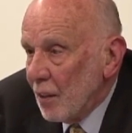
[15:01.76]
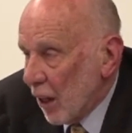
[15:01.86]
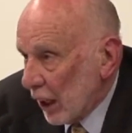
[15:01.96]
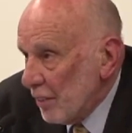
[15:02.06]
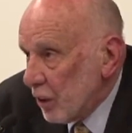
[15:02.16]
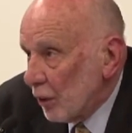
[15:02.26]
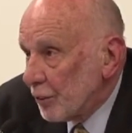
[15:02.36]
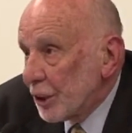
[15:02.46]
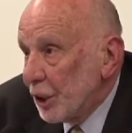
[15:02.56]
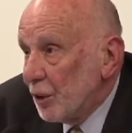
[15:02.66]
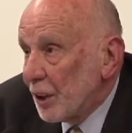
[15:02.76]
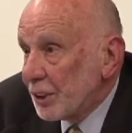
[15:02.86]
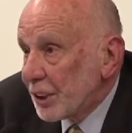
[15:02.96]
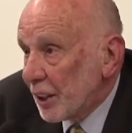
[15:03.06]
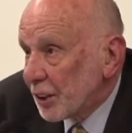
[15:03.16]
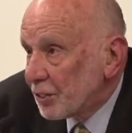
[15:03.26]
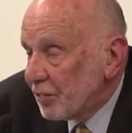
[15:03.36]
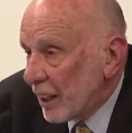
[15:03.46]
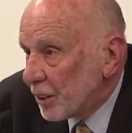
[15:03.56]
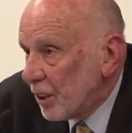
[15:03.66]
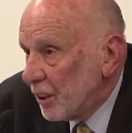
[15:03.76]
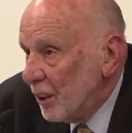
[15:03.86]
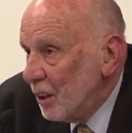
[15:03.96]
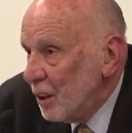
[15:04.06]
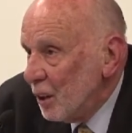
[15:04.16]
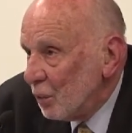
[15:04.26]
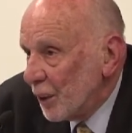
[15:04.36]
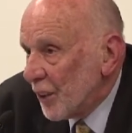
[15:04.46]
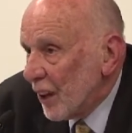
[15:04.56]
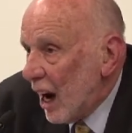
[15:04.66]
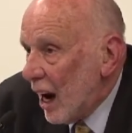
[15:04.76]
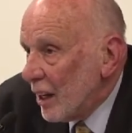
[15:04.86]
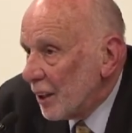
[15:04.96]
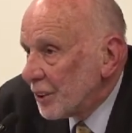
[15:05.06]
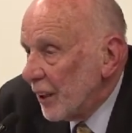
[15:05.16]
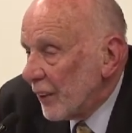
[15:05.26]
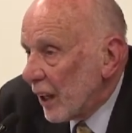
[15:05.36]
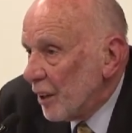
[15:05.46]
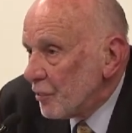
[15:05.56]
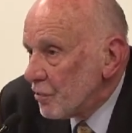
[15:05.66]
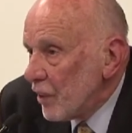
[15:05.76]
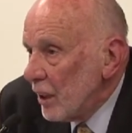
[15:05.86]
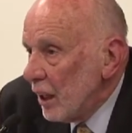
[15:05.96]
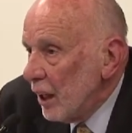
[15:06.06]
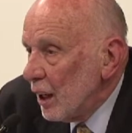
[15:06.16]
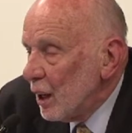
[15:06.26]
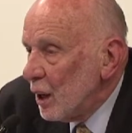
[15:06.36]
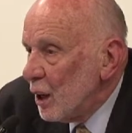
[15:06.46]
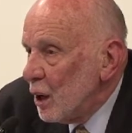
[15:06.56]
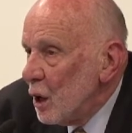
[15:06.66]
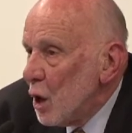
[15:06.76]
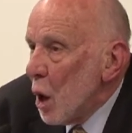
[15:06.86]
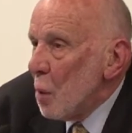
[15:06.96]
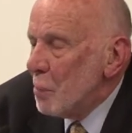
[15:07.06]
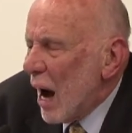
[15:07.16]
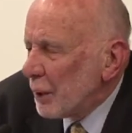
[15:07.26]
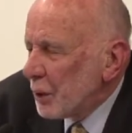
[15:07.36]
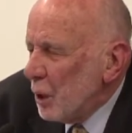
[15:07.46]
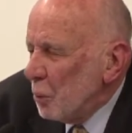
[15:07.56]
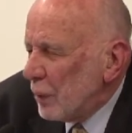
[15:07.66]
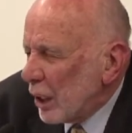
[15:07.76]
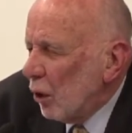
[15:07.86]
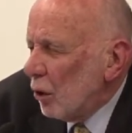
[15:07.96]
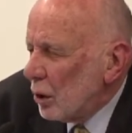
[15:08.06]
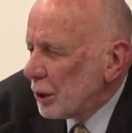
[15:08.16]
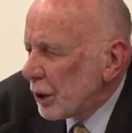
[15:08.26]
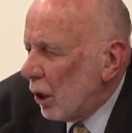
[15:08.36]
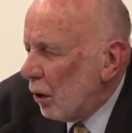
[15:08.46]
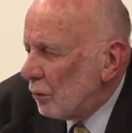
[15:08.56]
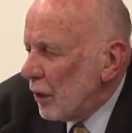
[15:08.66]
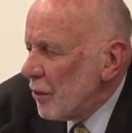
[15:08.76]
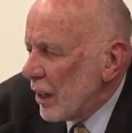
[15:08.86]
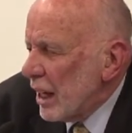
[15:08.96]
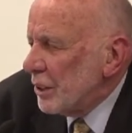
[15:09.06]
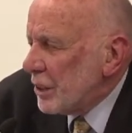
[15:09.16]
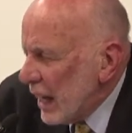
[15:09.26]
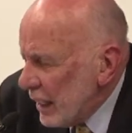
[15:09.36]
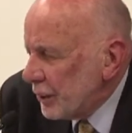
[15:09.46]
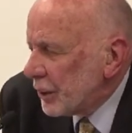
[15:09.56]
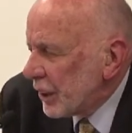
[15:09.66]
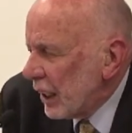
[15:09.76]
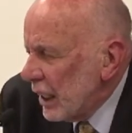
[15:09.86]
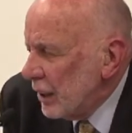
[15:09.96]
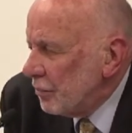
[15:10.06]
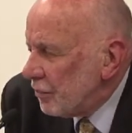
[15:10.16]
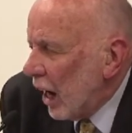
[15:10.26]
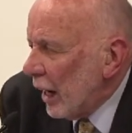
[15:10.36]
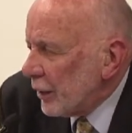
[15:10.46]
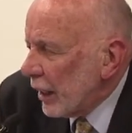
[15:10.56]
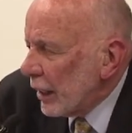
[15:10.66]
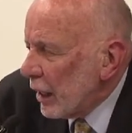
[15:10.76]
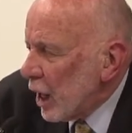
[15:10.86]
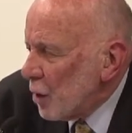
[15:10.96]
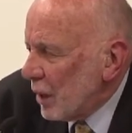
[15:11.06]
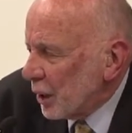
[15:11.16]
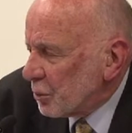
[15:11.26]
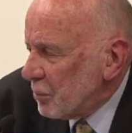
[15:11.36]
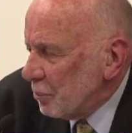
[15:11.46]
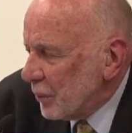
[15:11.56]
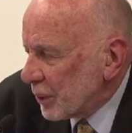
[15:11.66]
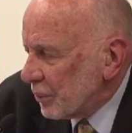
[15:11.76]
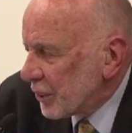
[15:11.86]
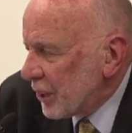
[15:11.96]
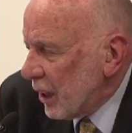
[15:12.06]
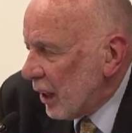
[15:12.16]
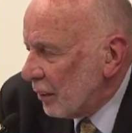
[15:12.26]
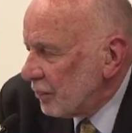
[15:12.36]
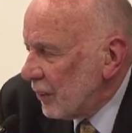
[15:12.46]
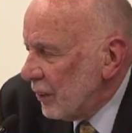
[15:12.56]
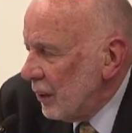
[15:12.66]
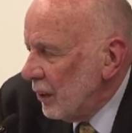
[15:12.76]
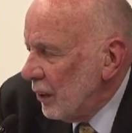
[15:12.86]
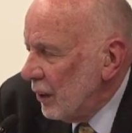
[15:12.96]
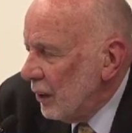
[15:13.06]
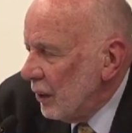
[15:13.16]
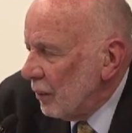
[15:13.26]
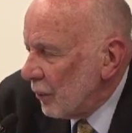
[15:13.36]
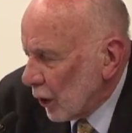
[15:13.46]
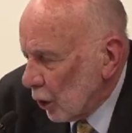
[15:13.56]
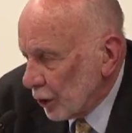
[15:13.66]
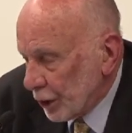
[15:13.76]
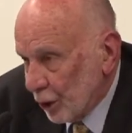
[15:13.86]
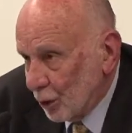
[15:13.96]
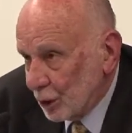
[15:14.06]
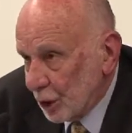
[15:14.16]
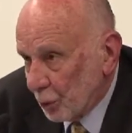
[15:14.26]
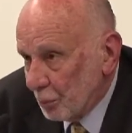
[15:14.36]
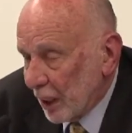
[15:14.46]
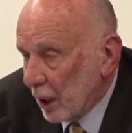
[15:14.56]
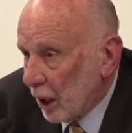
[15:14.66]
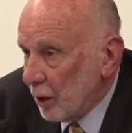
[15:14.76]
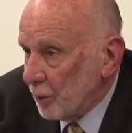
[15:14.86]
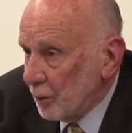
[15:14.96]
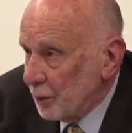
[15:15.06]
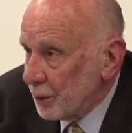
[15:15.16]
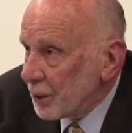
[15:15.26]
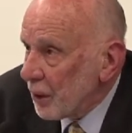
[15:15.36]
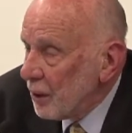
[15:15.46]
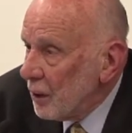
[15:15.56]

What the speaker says: the level of student satisfaction was the highest in the country, but because of the intense infighting amongst members of staff, the law school should be closed.